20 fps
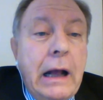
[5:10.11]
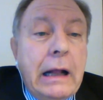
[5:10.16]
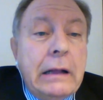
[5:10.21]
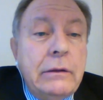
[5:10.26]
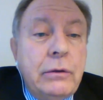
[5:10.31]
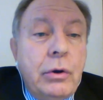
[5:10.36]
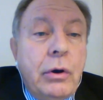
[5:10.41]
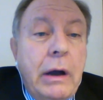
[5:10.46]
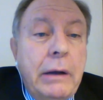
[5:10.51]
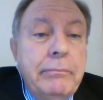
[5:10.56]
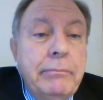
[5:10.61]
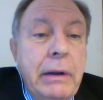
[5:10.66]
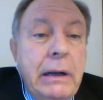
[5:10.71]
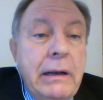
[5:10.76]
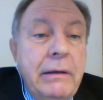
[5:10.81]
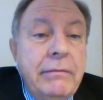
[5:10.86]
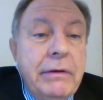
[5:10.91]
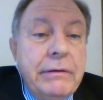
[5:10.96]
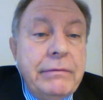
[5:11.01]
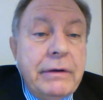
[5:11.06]
although I
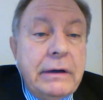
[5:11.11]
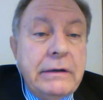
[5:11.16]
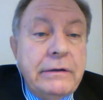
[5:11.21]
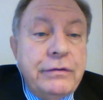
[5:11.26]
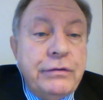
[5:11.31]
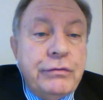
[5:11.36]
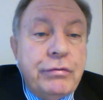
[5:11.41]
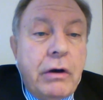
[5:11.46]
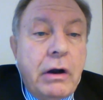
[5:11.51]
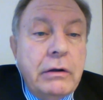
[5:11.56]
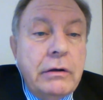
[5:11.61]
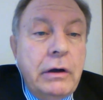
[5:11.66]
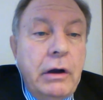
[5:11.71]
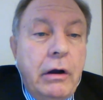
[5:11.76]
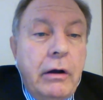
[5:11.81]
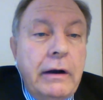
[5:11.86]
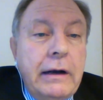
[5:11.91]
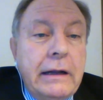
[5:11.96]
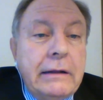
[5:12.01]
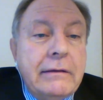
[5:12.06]
believe very strongly
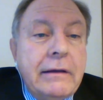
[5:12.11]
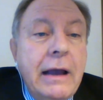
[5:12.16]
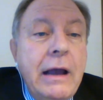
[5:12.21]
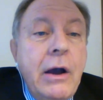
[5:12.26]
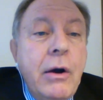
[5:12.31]
on it,